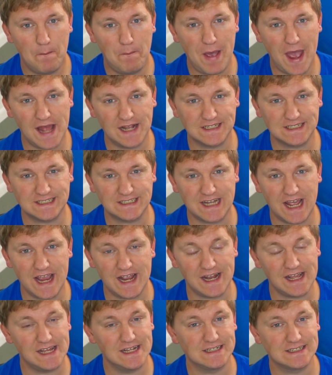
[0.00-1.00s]
Penn
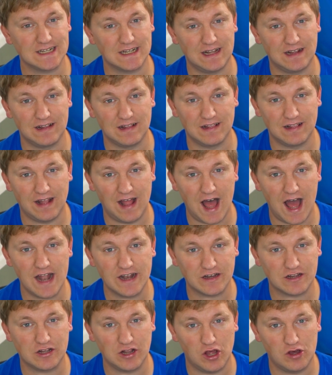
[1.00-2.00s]
State is a
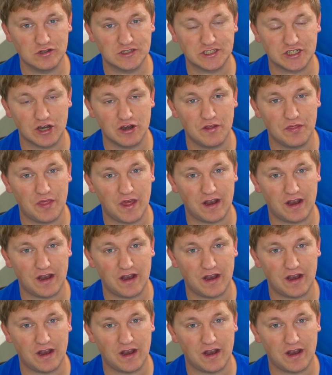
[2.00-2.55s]
lot closer